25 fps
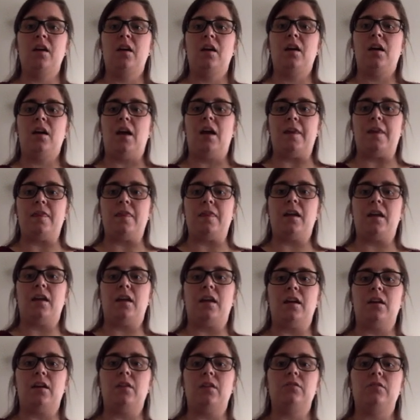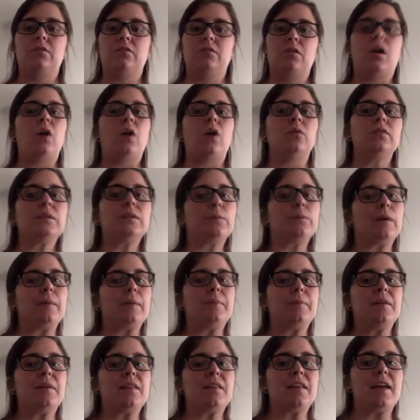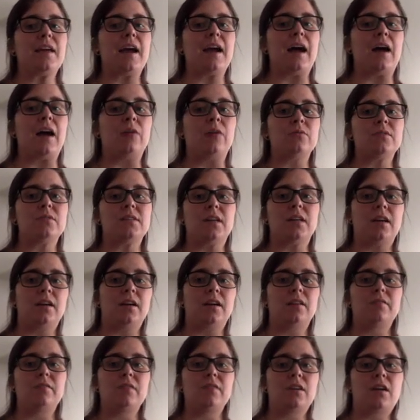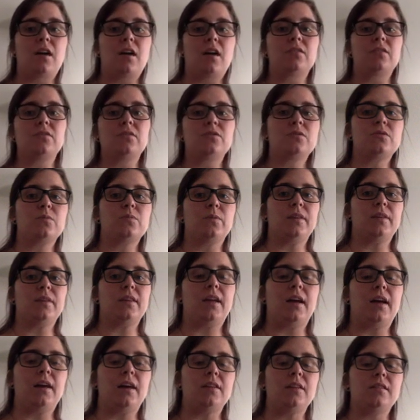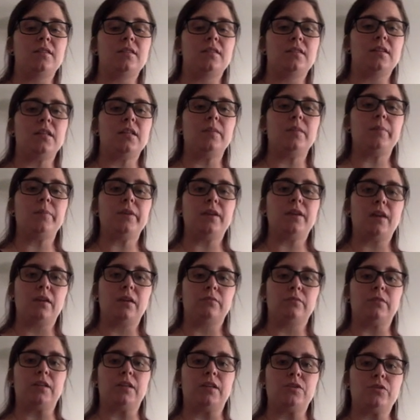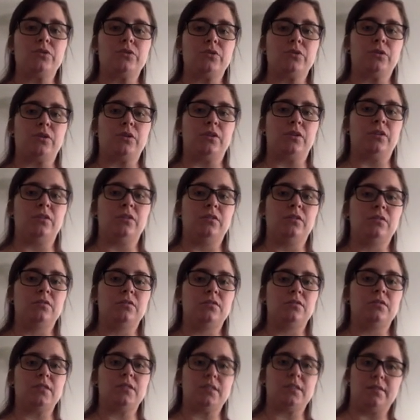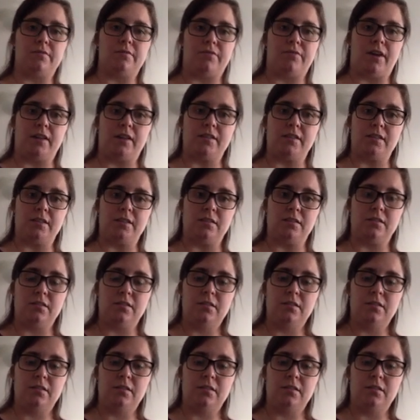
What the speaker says: And then only wiping the outside of the goggles with that EPA registered disinfectant.